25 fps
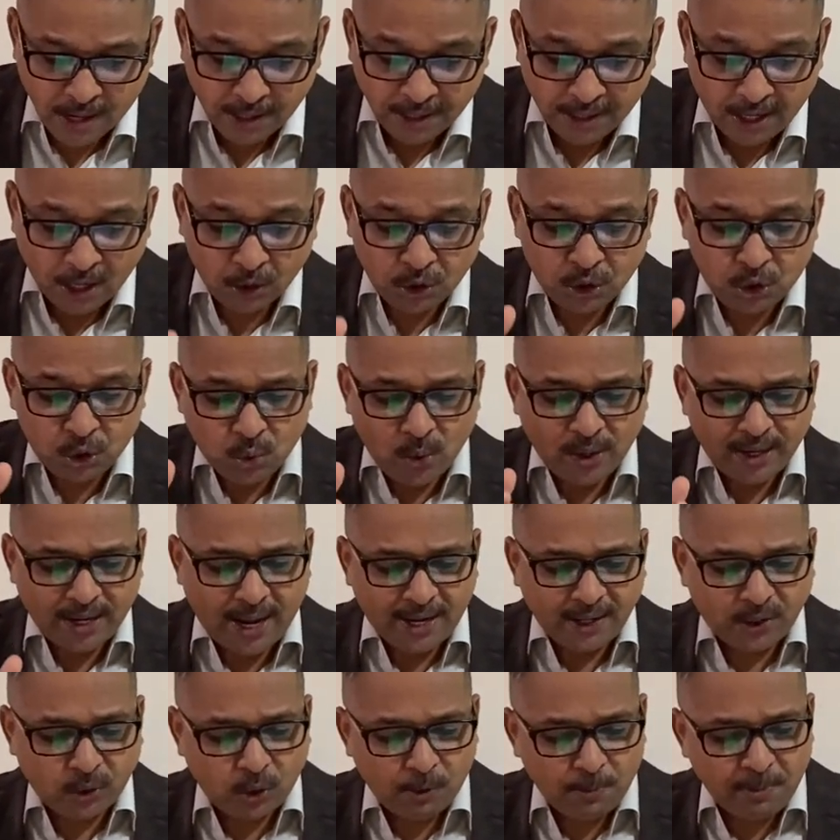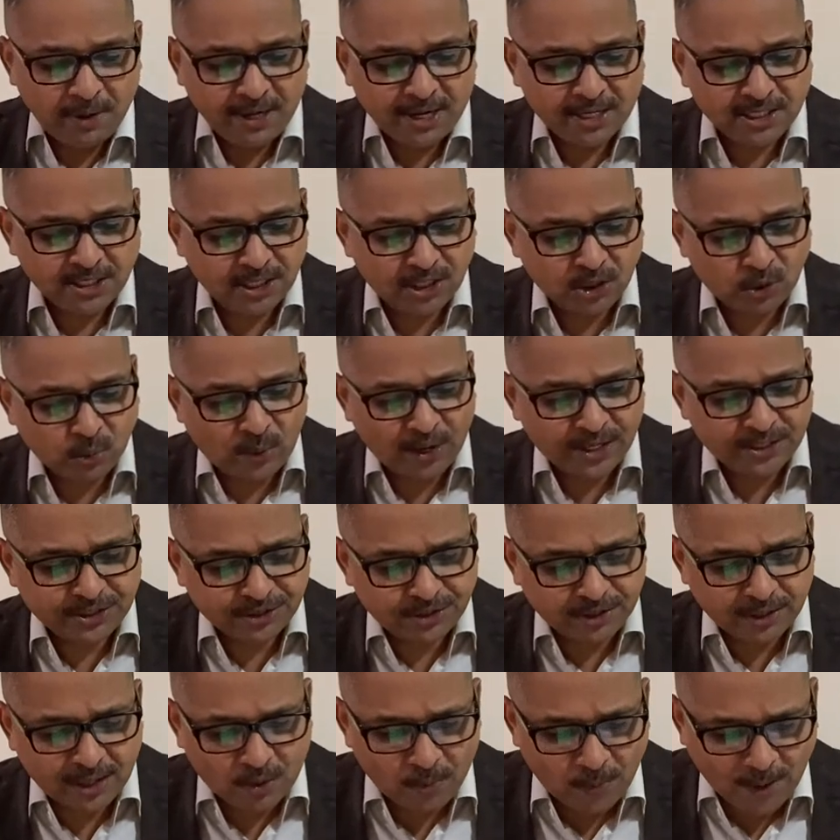Now, you and I could be in a
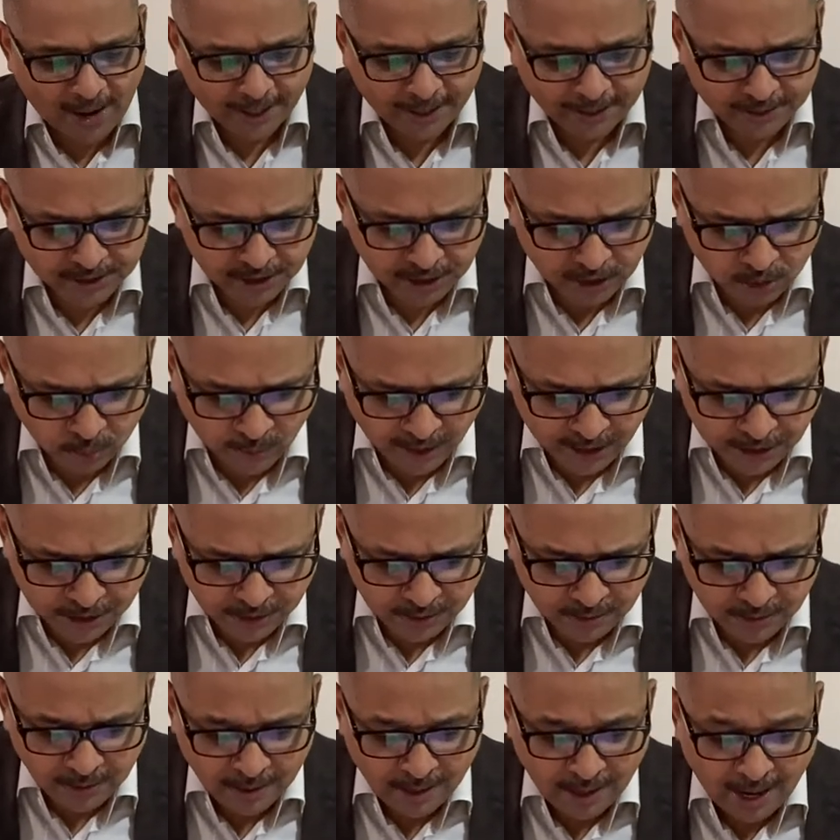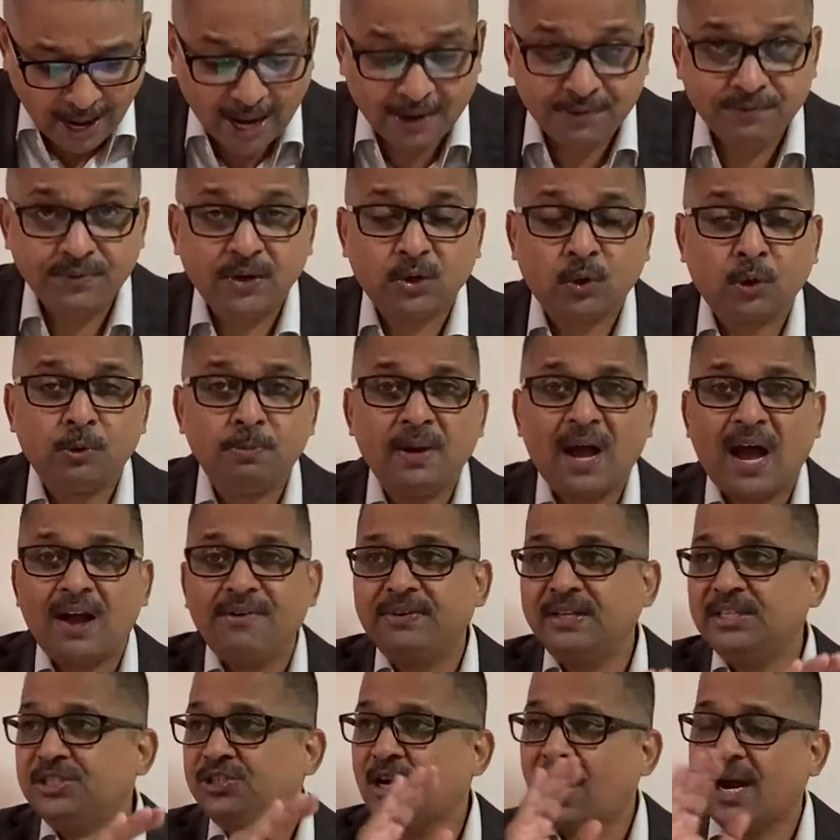situation, in a valley situation, and we could be
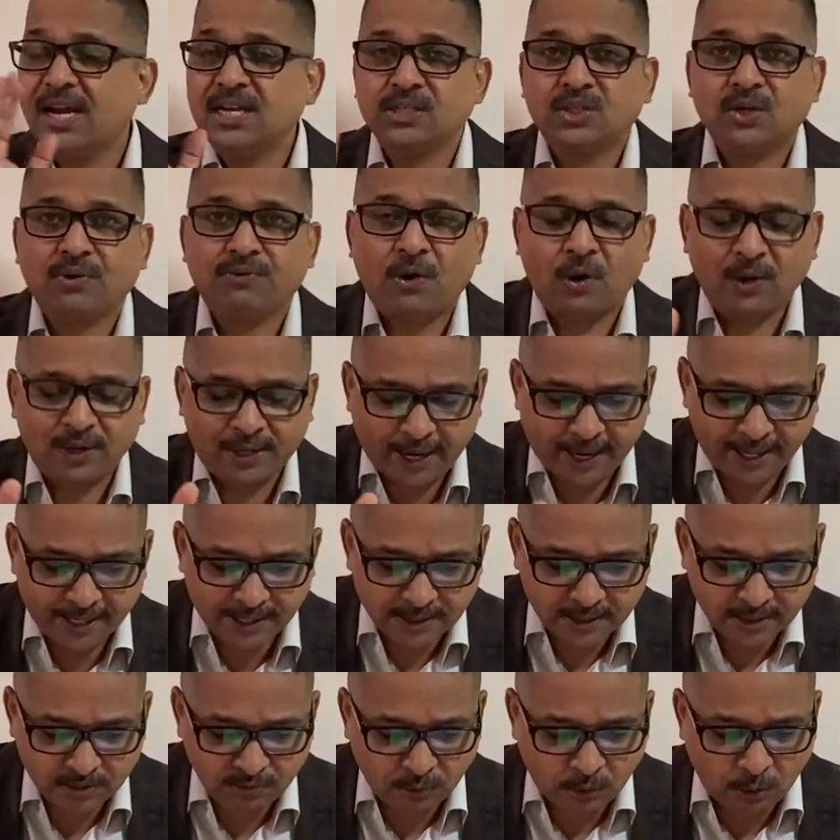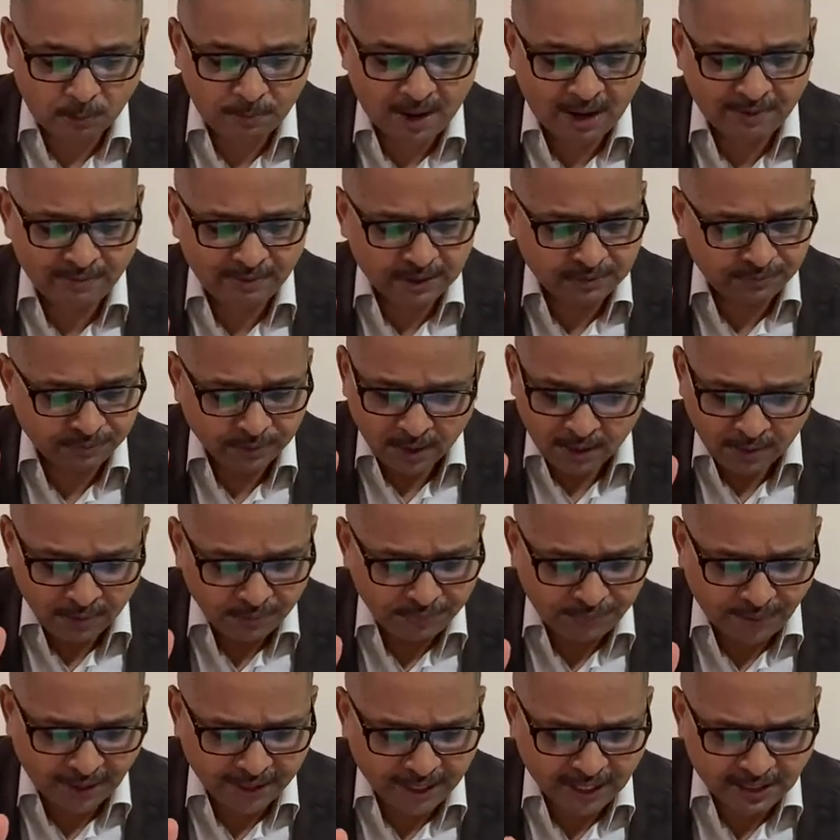having giants of all kinds. We could be having
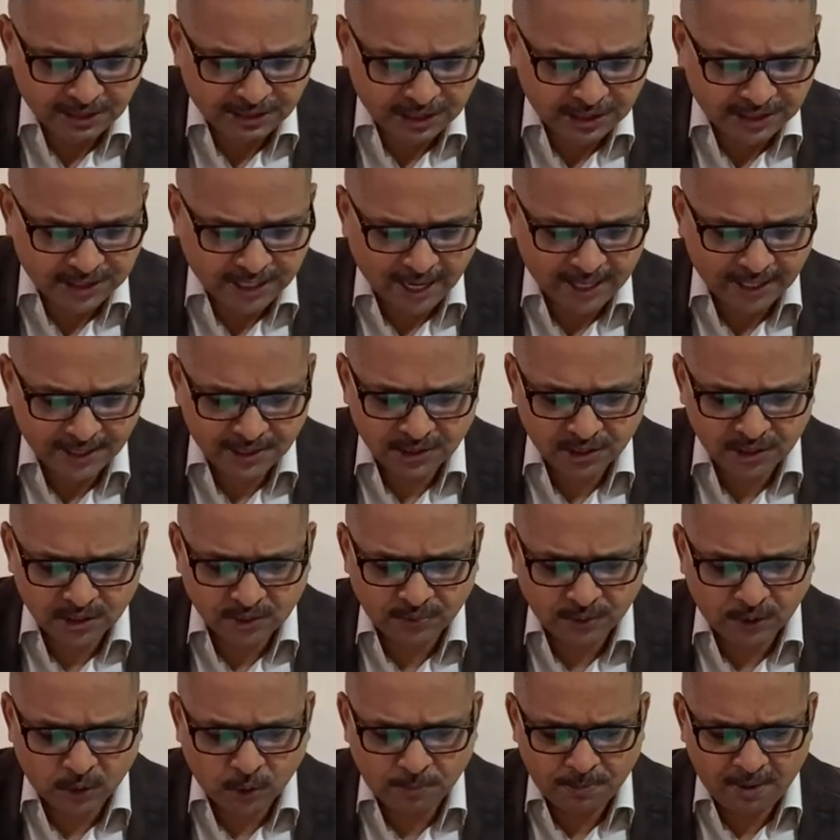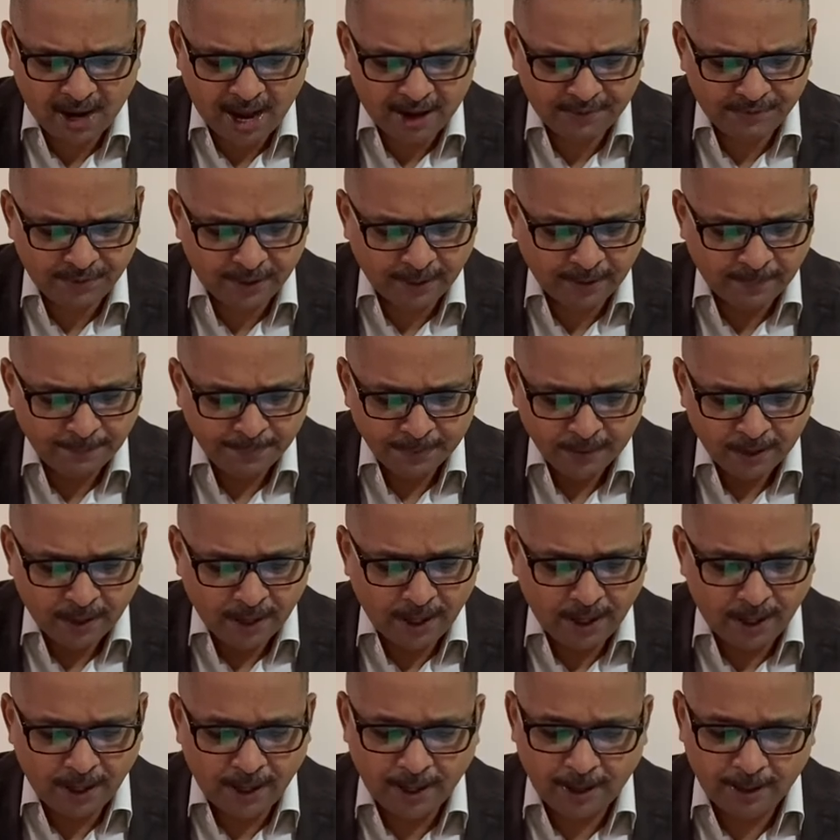financial challenges. We could be having
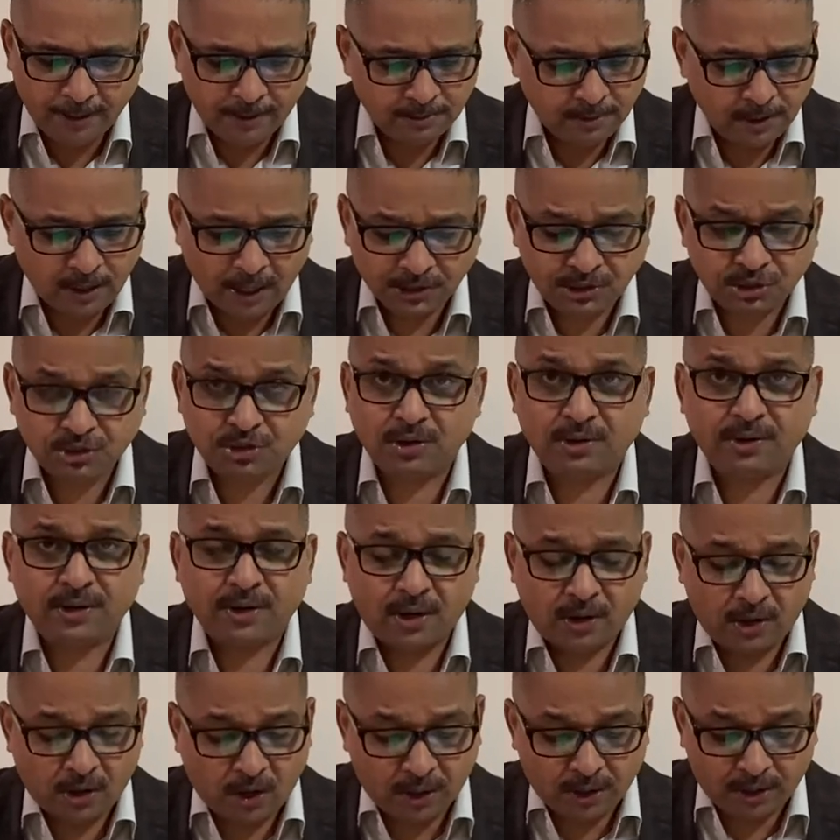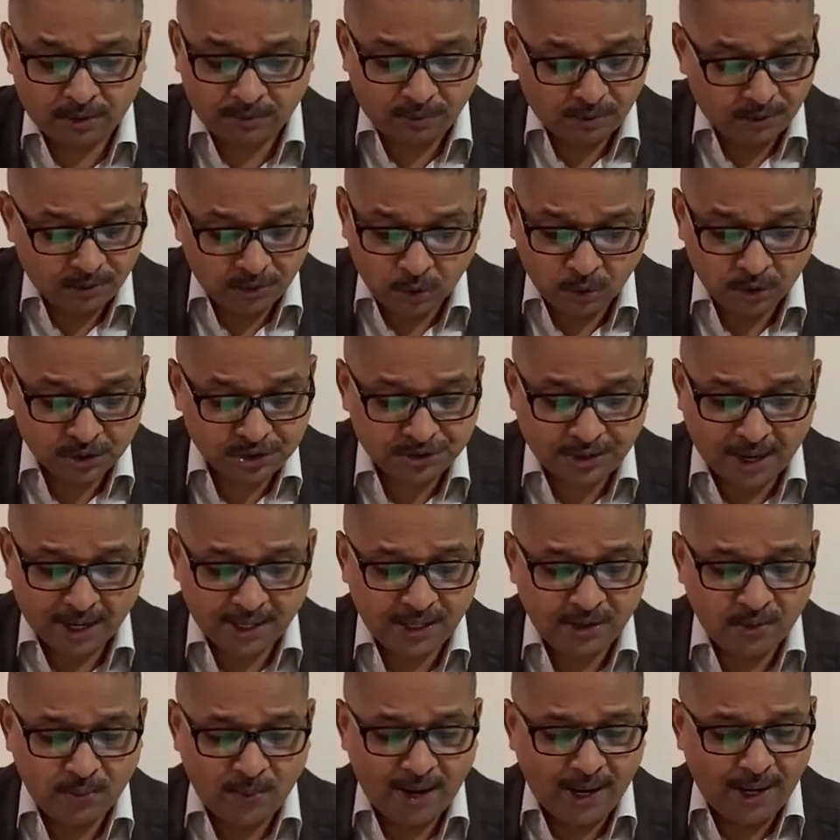uh, our children are not
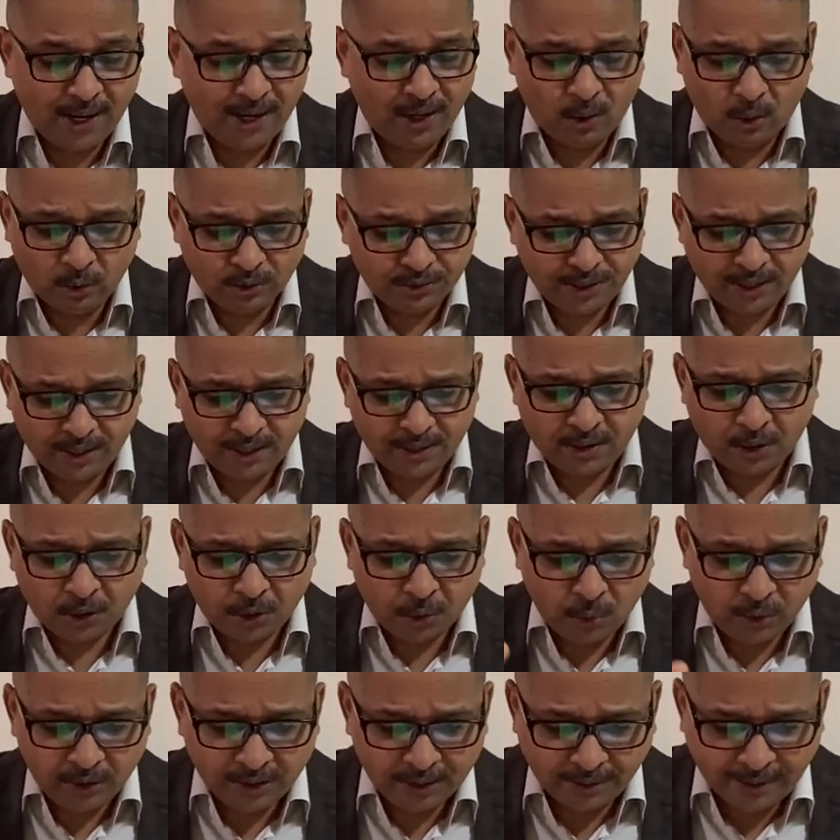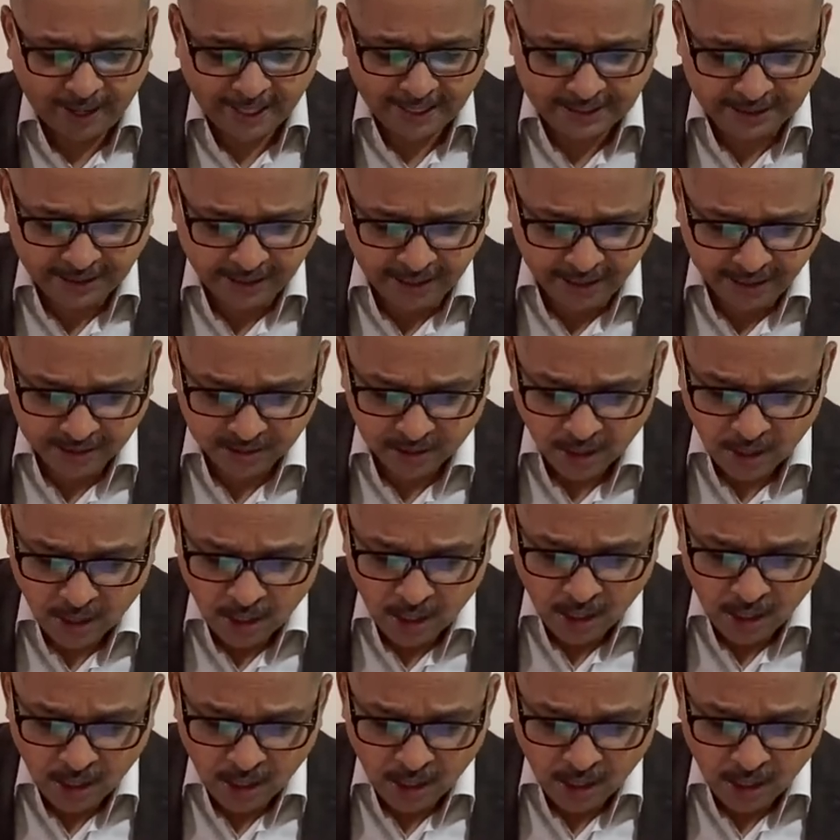studying well or they are not doing the right things.